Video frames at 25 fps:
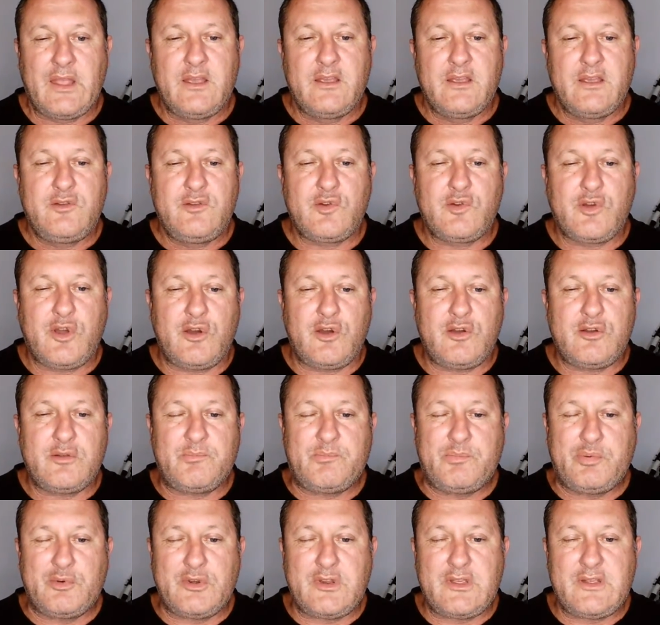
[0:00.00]
You go and
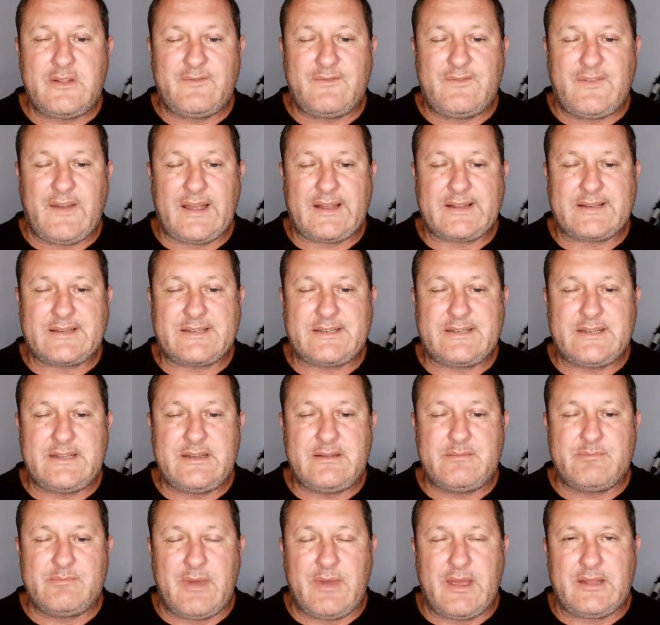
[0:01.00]
put in
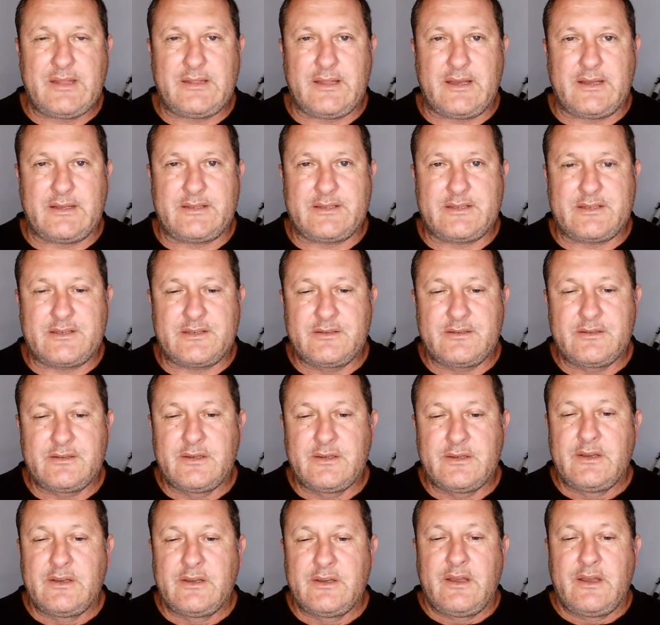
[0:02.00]
vaccine mandates,
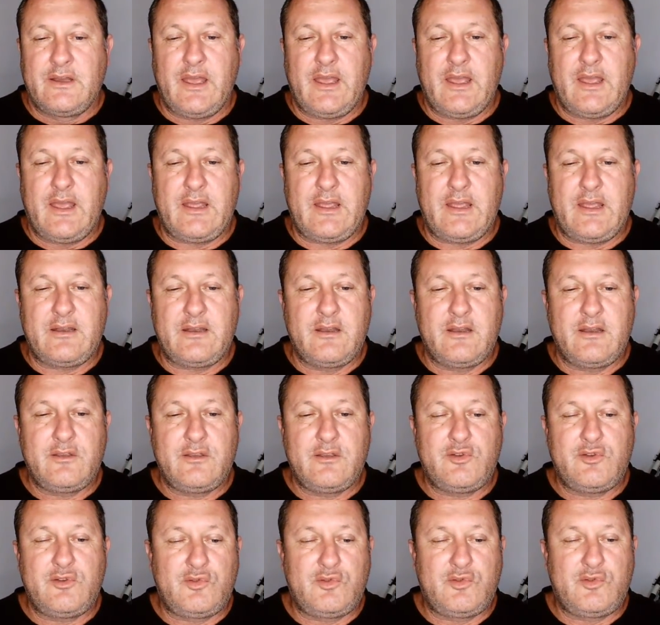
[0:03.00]
and
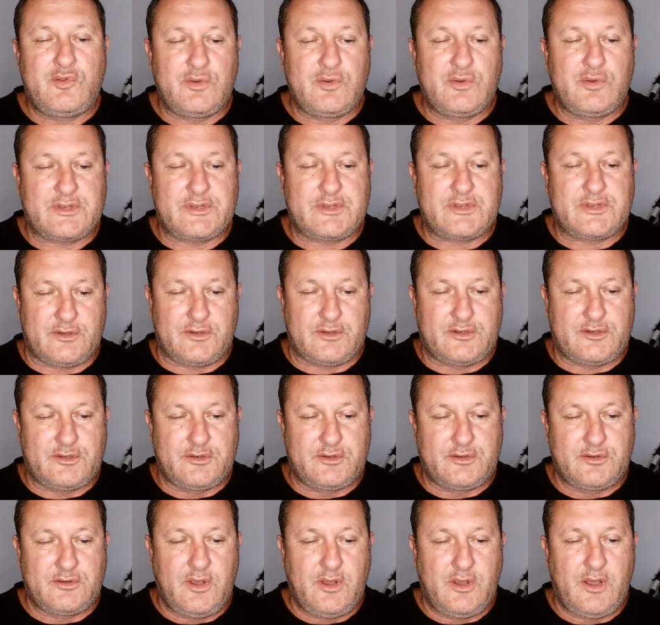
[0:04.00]
you do a search.
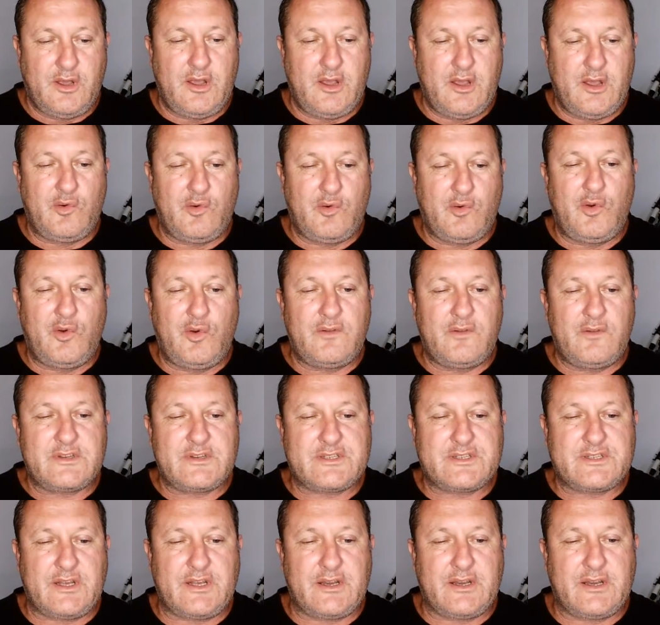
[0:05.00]
And all of a
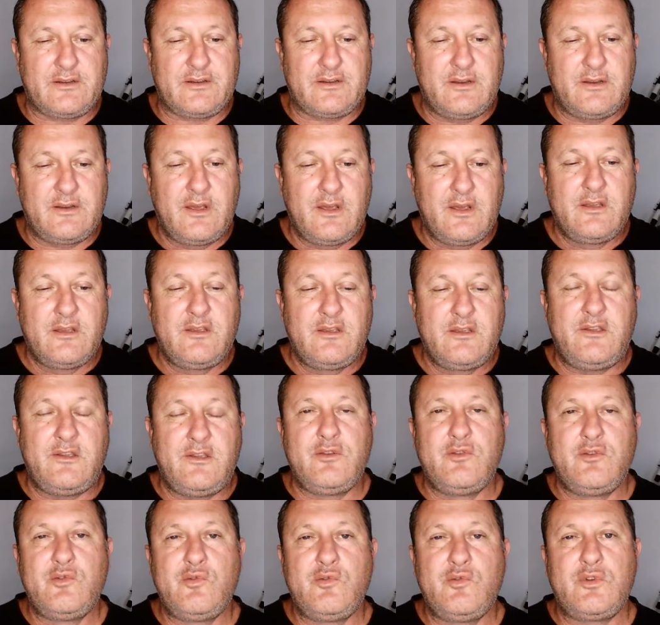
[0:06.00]
sudden,
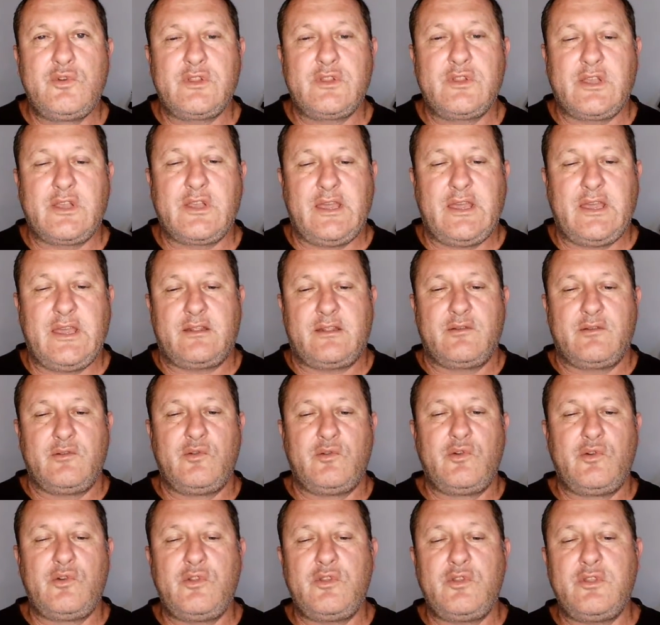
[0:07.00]
you will get
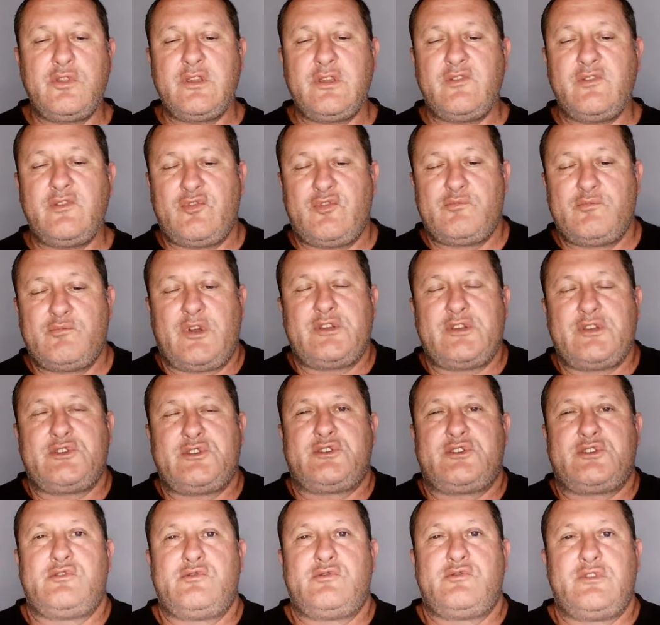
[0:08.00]
all the
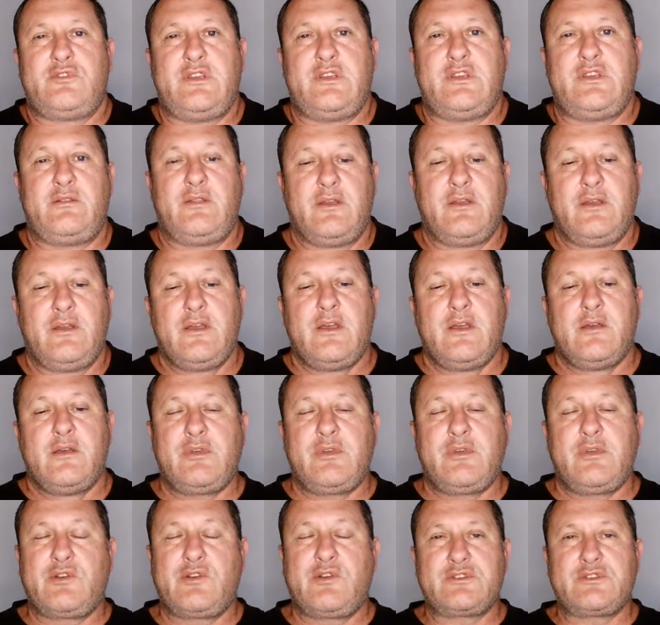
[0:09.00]
information you need,
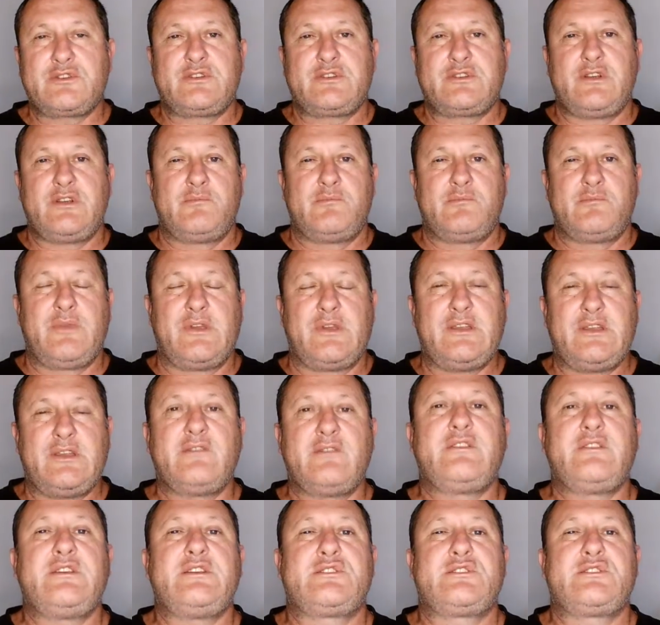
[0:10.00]
because many of
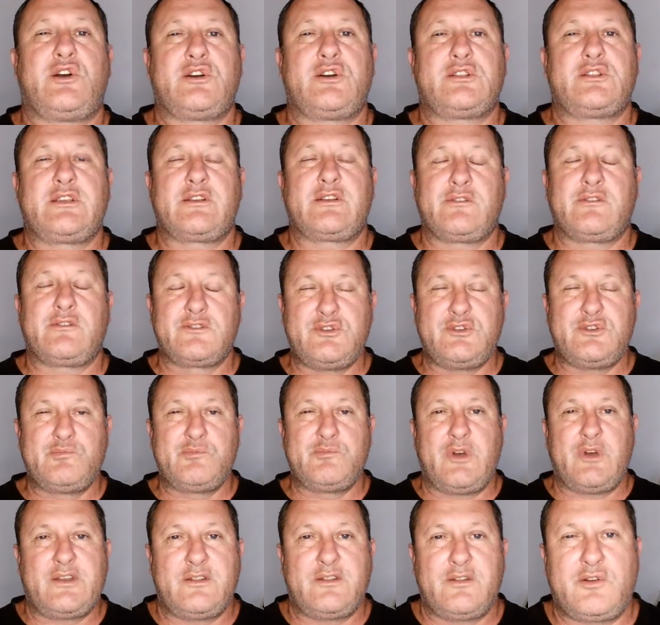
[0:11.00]
these articles you
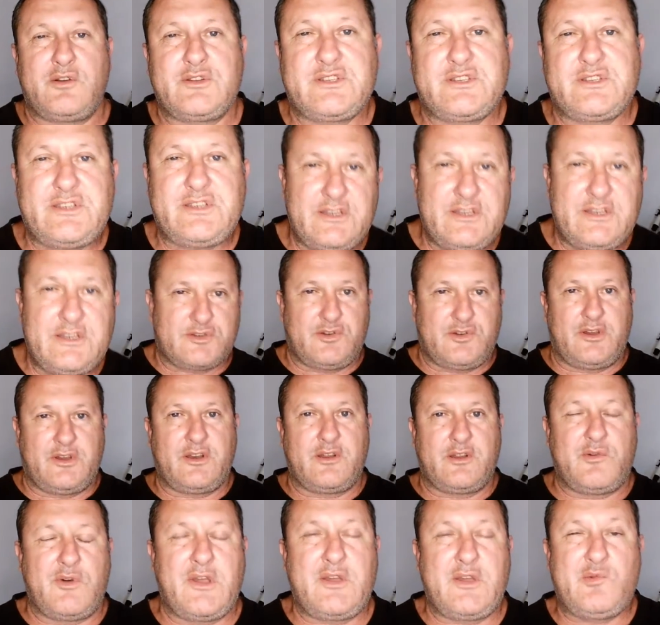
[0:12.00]
might not see straight
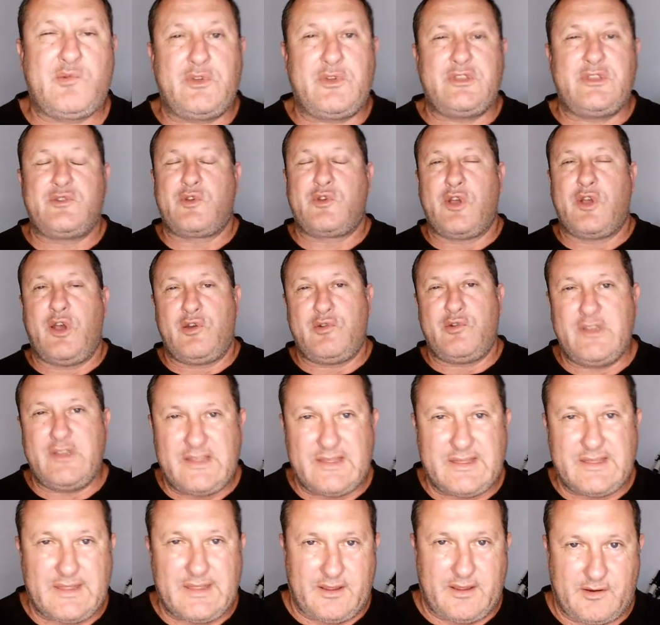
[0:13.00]
away when you go
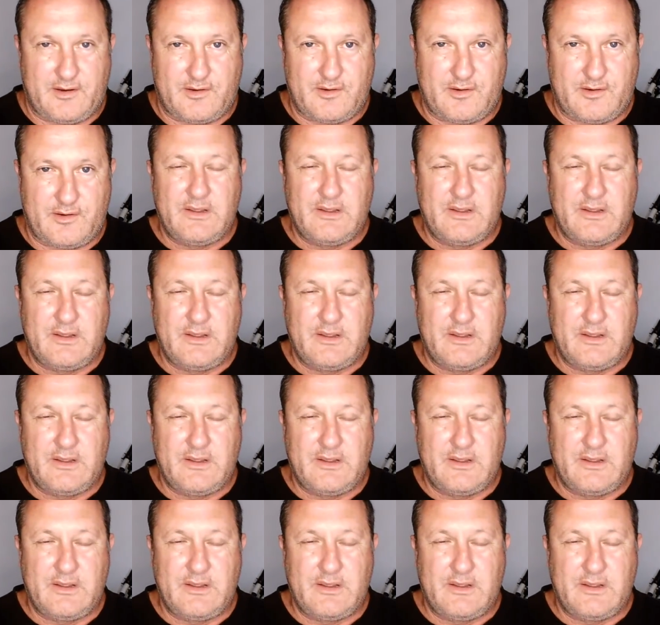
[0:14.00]
in there.